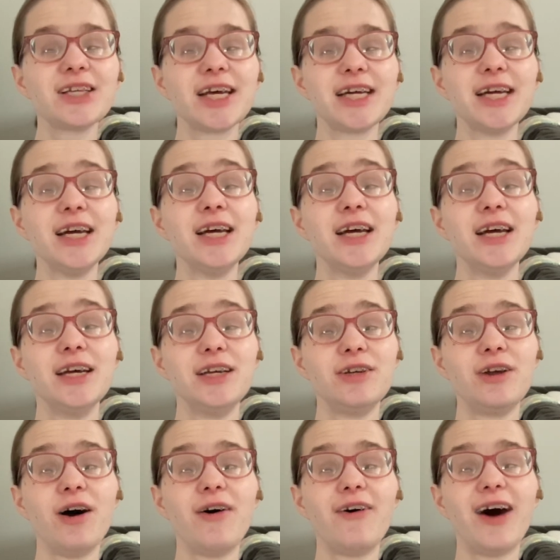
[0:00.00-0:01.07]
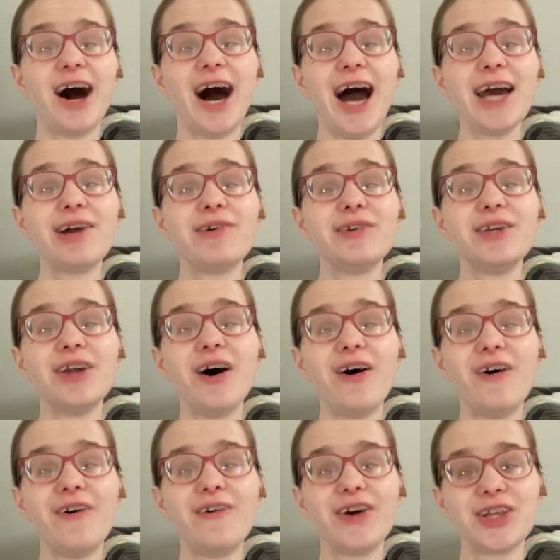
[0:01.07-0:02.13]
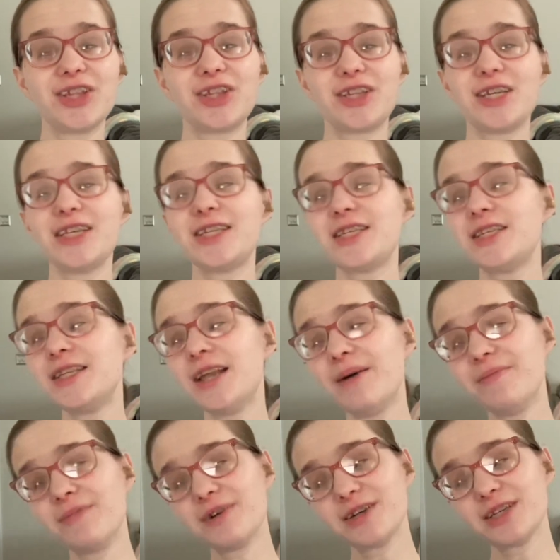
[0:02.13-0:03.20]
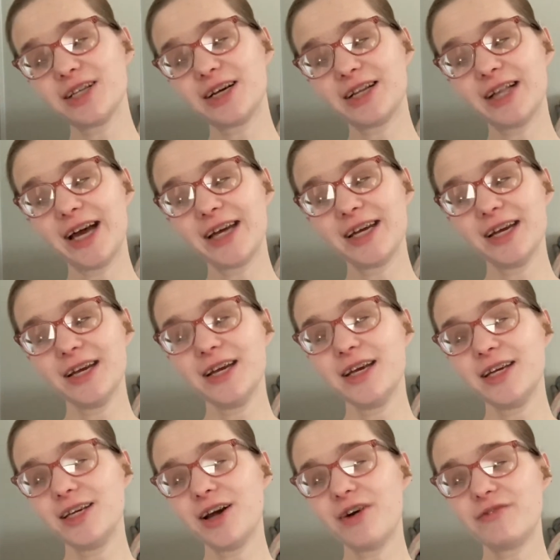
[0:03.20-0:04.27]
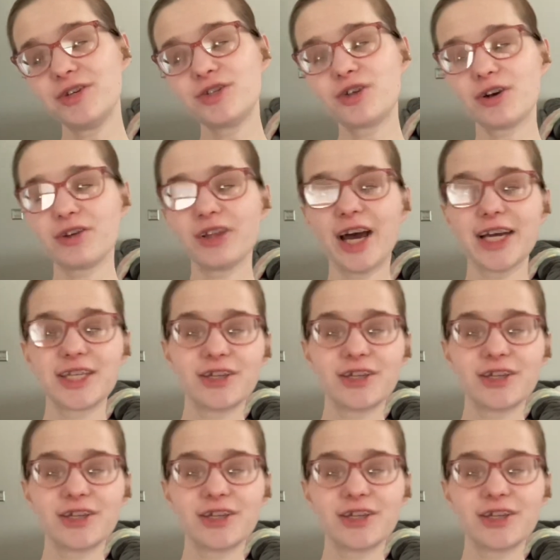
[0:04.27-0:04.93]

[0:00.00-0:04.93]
Like, I don't know what these numbers look like. When you turn lights